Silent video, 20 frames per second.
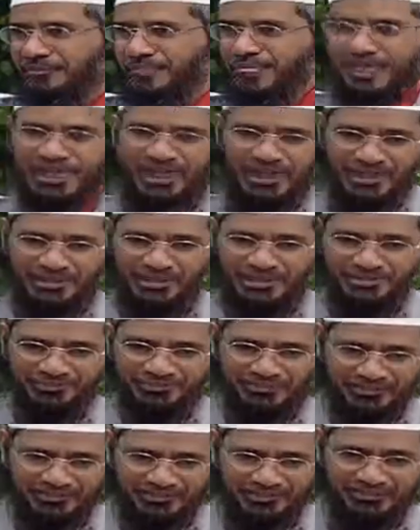And
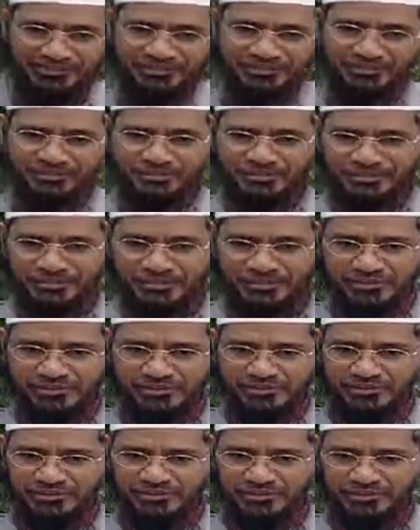another hadith
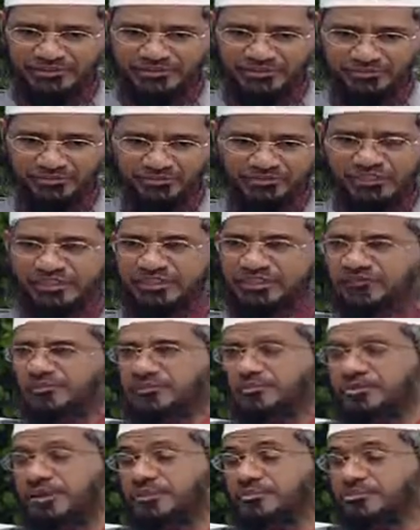in Musannaf
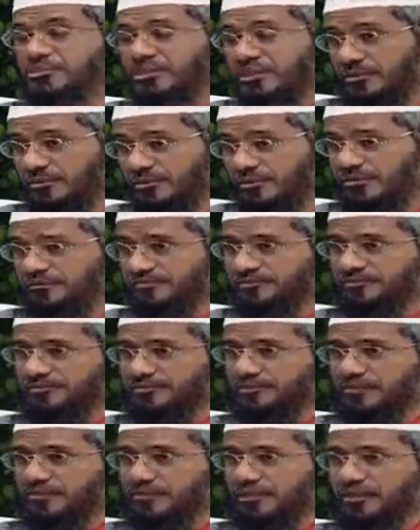ibn Abi Shayba,
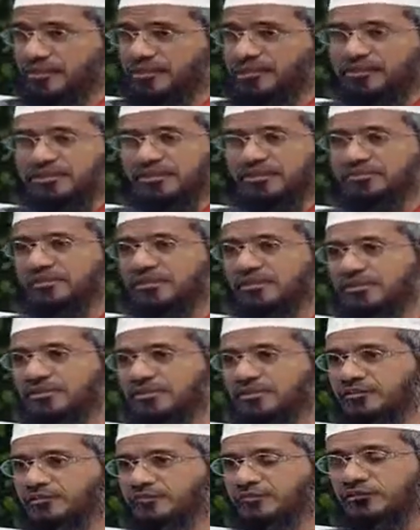hadith number
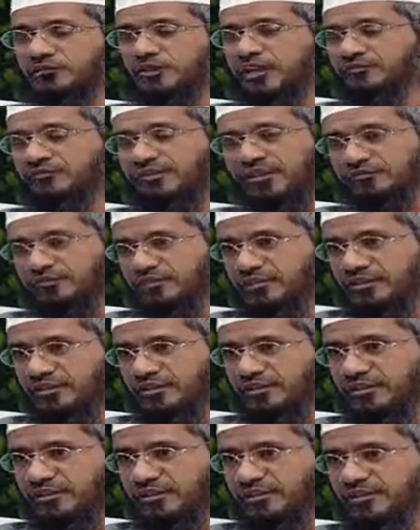4953,
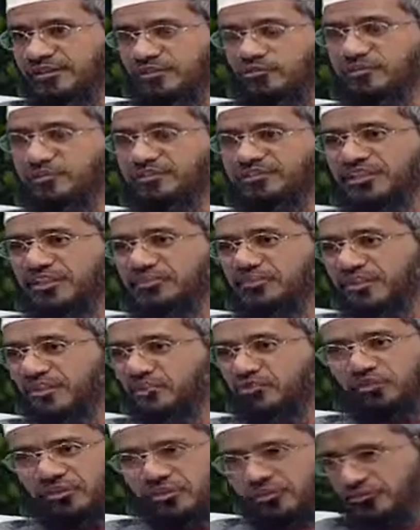say Salma,
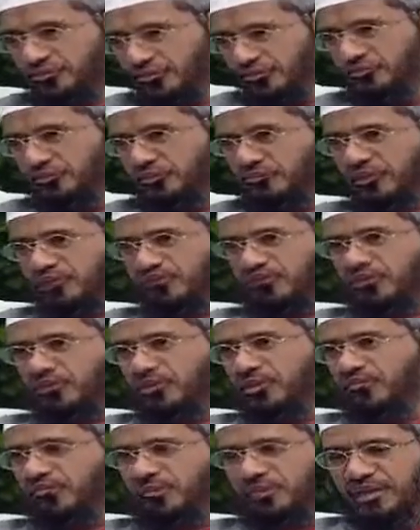who was also the wife of the
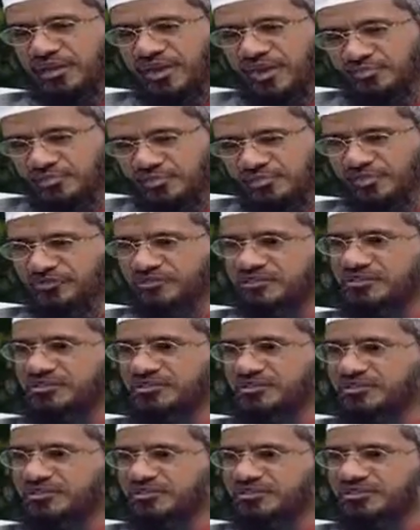Prophet, may Allah be pleased with her,
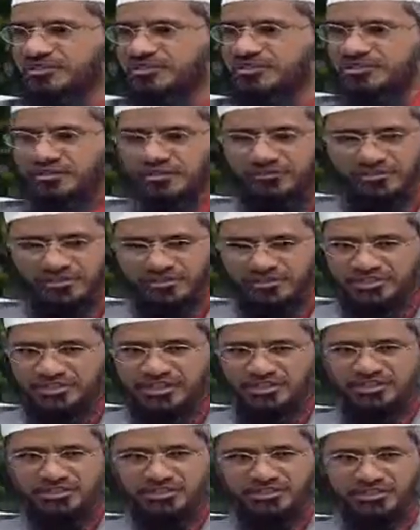even she
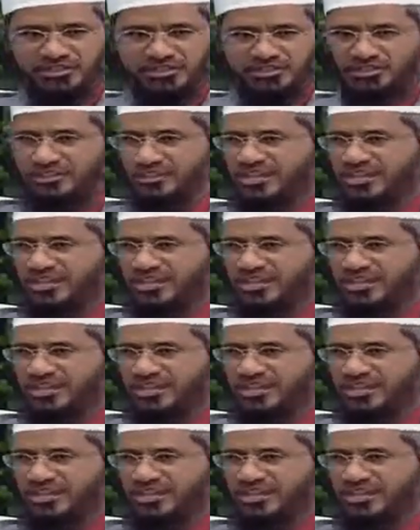said that she